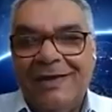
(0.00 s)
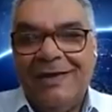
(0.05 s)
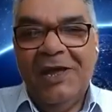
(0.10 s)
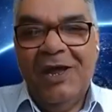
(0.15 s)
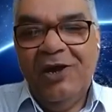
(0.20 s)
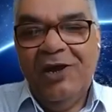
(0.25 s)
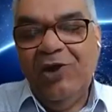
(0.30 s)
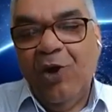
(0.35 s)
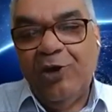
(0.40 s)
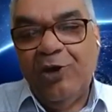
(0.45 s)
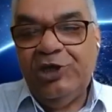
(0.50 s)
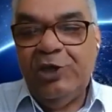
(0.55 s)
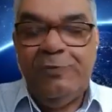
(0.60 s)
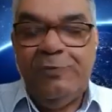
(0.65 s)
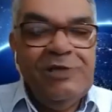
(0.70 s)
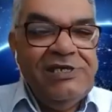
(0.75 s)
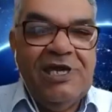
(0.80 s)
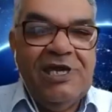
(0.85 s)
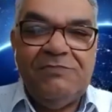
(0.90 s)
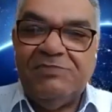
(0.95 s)
of, no, of
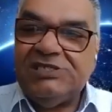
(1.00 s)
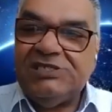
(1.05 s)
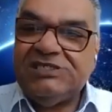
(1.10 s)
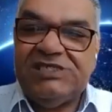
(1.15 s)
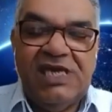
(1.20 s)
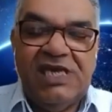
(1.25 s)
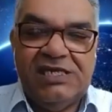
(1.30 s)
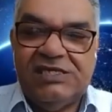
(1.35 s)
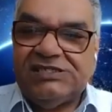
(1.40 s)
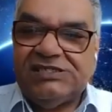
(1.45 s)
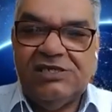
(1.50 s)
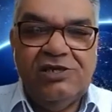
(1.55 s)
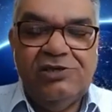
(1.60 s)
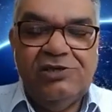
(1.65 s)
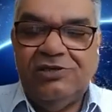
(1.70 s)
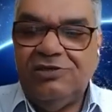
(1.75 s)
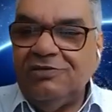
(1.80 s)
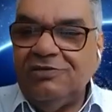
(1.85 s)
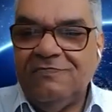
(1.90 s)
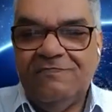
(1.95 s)
options. Um,